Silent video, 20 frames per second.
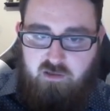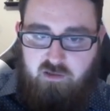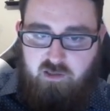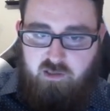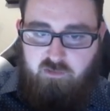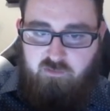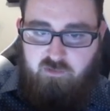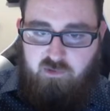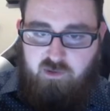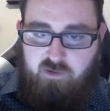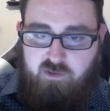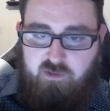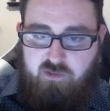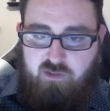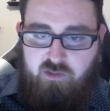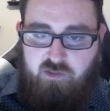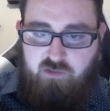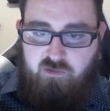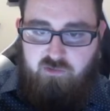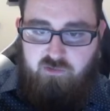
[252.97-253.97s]
And we'll go ahead and
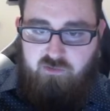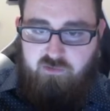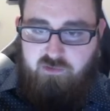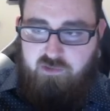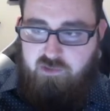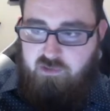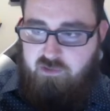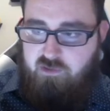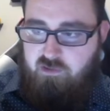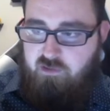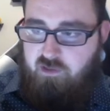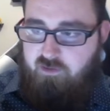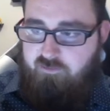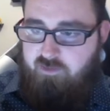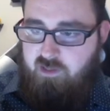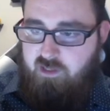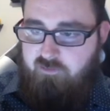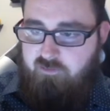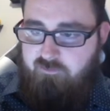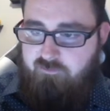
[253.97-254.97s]
choose, I've
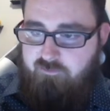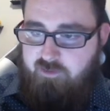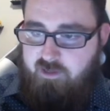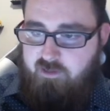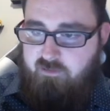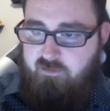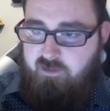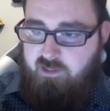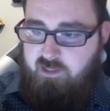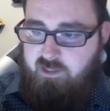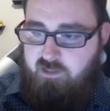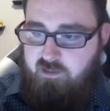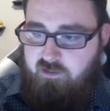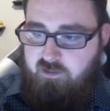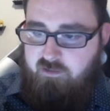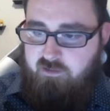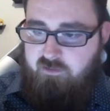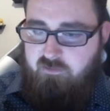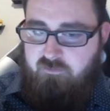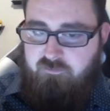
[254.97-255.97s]
got a file
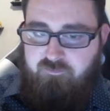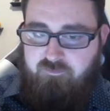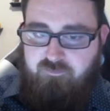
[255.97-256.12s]
here.